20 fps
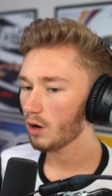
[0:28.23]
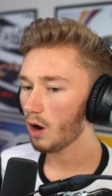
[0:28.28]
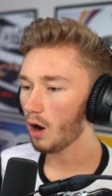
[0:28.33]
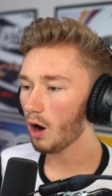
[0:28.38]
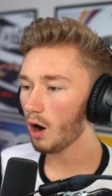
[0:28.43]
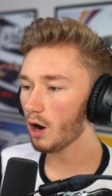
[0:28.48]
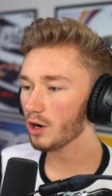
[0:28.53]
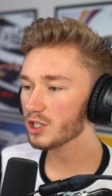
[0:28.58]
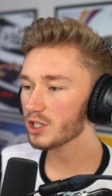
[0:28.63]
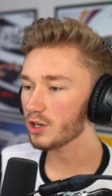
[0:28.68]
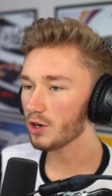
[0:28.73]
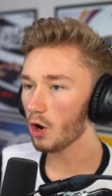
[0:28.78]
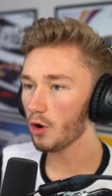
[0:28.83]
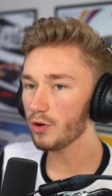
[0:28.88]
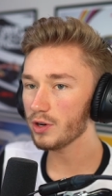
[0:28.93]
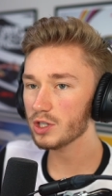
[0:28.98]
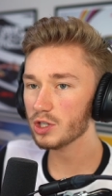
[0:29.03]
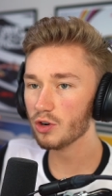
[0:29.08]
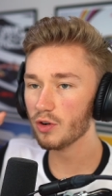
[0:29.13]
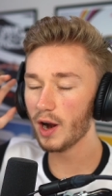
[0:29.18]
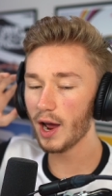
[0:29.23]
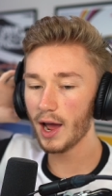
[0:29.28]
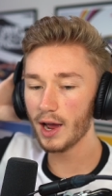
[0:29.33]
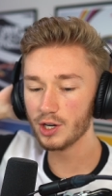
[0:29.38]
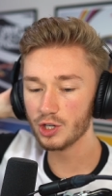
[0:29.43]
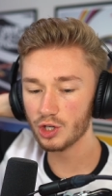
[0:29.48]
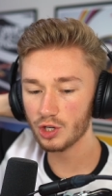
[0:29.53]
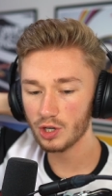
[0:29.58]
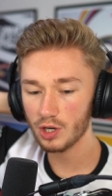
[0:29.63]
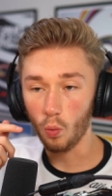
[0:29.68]
Oh, Tsunoda's
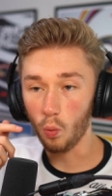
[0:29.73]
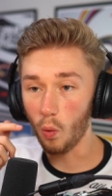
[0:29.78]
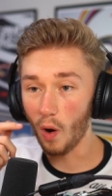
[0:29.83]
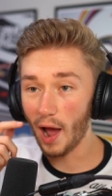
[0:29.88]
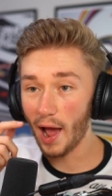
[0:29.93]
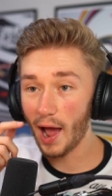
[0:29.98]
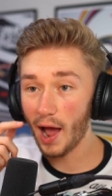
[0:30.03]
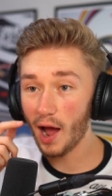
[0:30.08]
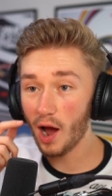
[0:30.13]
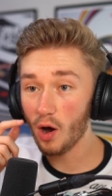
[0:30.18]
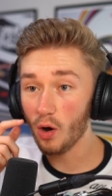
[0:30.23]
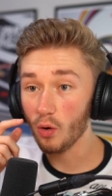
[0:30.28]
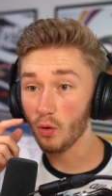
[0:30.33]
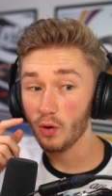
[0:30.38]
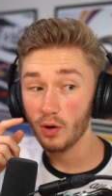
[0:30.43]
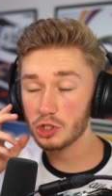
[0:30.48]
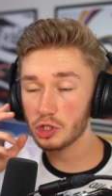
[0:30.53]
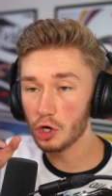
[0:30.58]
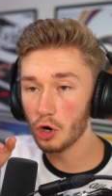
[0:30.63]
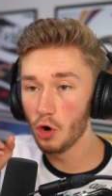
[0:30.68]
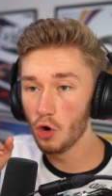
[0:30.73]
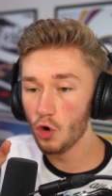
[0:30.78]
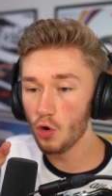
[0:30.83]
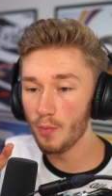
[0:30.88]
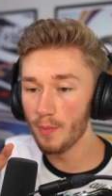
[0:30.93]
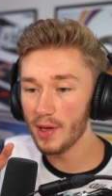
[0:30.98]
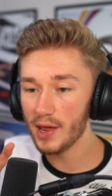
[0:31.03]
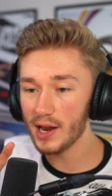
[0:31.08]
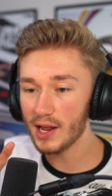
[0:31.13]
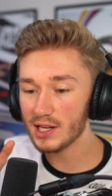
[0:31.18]
crash. Wow. Two
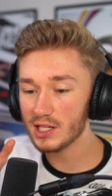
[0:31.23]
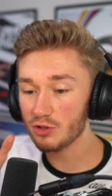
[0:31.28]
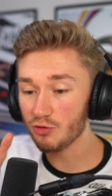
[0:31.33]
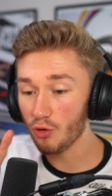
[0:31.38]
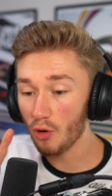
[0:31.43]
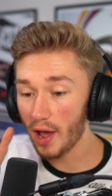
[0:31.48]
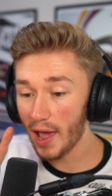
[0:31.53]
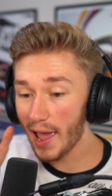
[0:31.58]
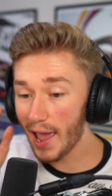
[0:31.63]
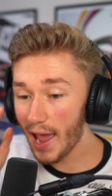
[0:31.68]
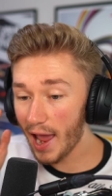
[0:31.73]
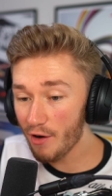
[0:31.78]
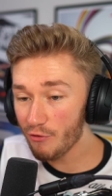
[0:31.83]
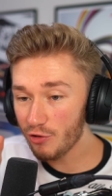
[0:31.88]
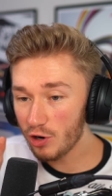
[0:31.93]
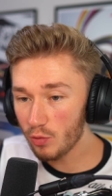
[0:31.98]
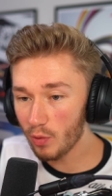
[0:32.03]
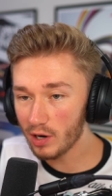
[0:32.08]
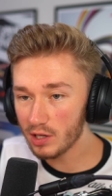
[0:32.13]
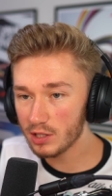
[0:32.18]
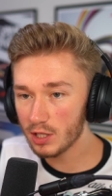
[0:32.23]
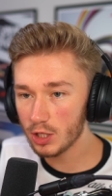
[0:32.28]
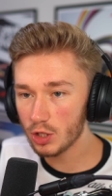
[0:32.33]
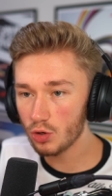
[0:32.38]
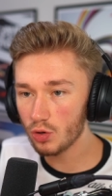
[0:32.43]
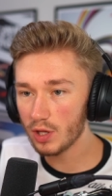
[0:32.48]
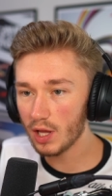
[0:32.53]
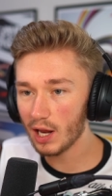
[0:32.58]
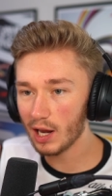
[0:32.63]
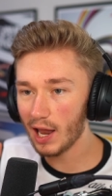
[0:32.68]
minutes for everyone to
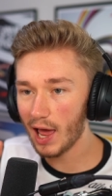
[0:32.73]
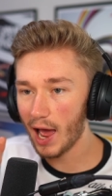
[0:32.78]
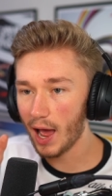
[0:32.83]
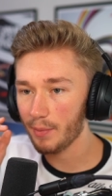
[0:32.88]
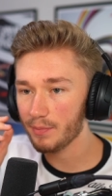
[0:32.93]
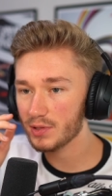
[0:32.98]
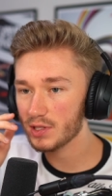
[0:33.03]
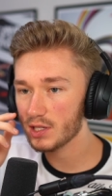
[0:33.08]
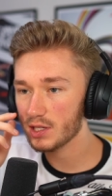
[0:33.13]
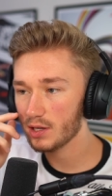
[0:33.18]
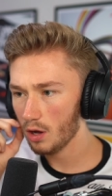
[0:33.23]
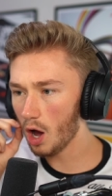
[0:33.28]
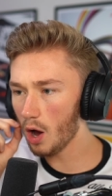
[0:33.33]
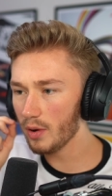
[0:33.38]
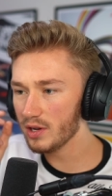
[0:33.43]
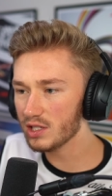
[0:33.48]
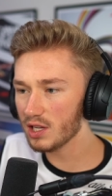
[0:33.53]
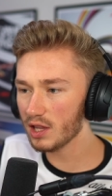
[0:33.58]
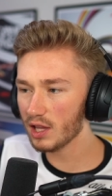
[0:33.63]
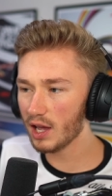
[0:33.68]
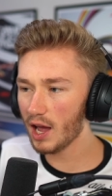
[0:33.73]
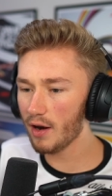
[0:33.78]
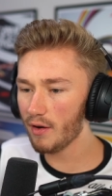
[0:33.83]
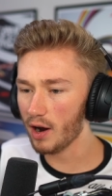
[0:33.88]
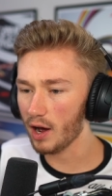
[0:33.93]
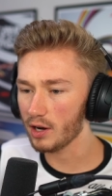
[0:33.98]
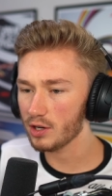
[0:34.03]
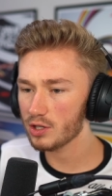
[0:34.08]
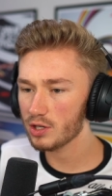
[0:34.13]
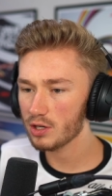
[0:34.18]
do their laps. Oh, he's in the
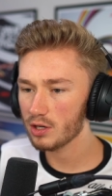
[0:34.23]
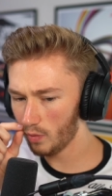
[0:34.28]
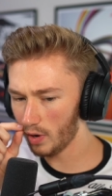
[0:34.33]
garage.